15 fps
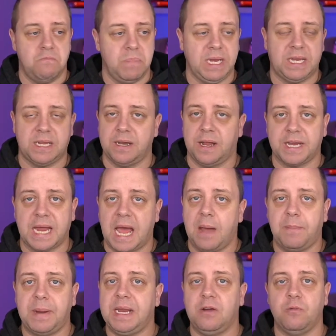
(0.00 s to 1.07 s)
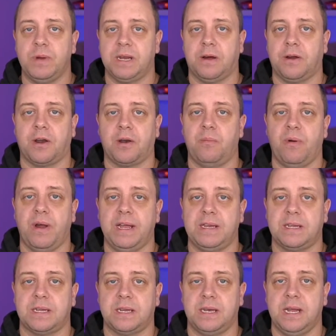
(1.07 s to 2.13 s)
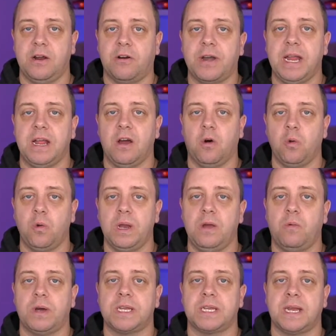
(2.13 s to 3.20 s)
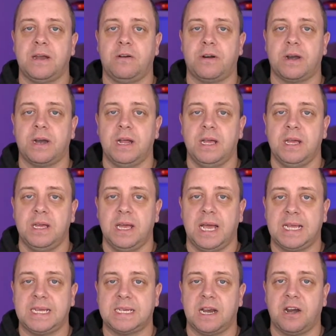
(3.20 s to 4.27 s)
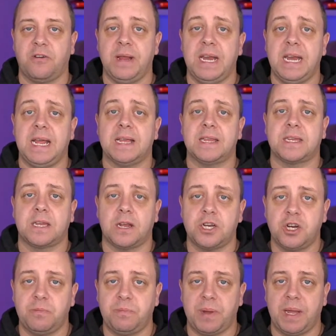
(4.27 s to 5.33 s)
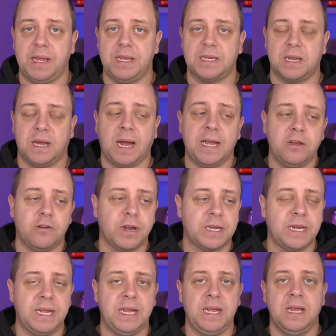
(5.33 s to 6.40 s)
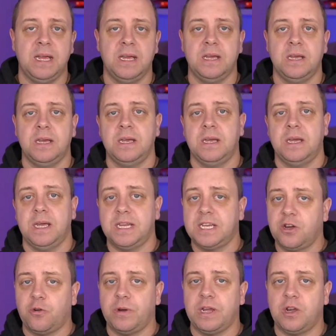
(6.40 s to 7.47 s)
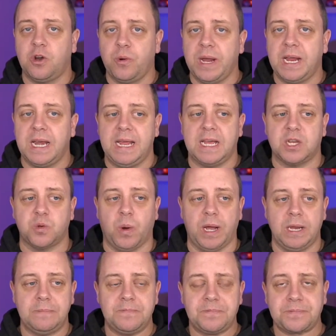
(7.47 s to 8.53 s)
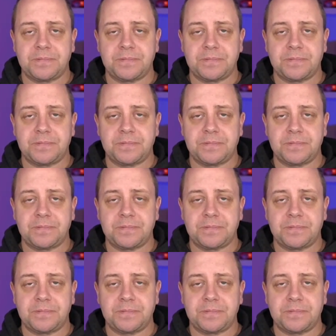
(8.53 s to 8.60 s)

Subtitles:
it's not happening with other brands. They are the only ones that are accelerating at such a pace. Ionity is going quickly as well,